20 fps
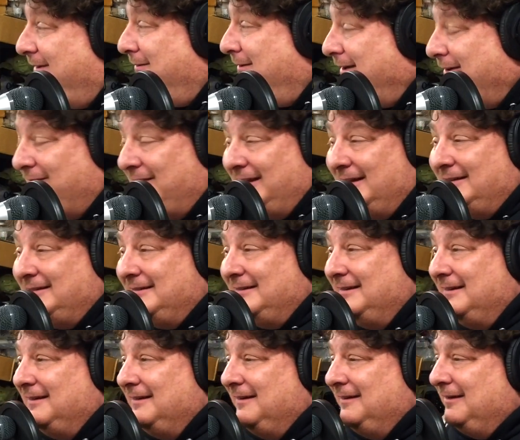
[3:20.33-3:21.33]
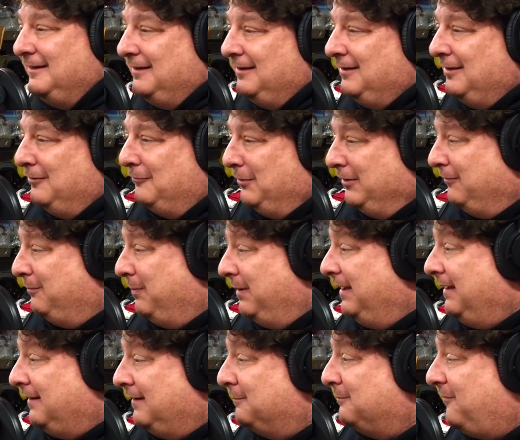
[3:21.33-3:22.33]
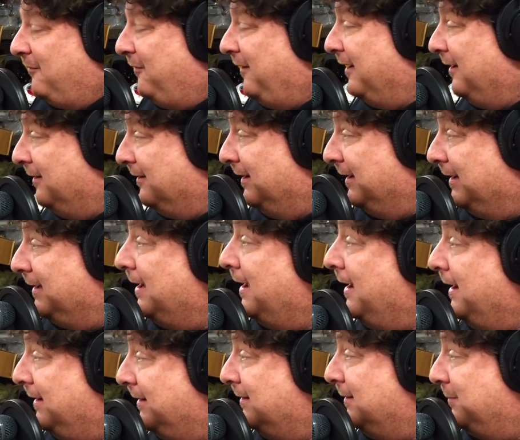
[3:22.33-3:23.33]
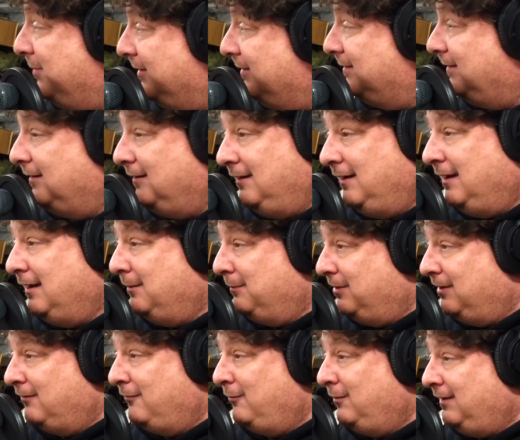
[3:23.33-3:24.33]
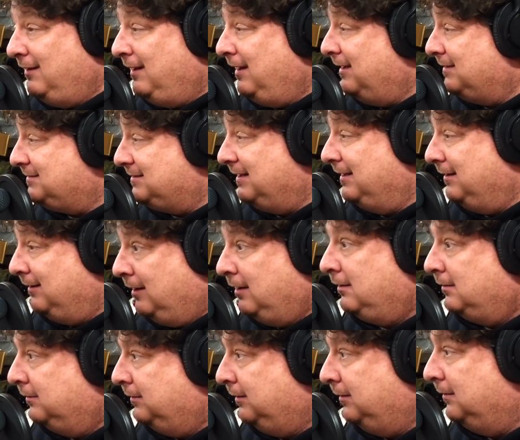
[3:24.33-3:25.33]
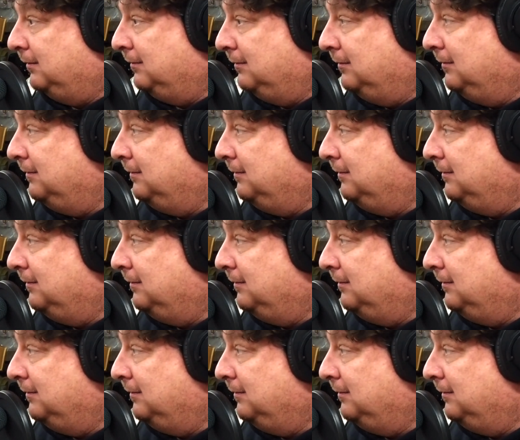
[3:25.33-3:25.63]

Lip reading: You know what I mean? We've been fairly kind up until now, but if it has to get ugly,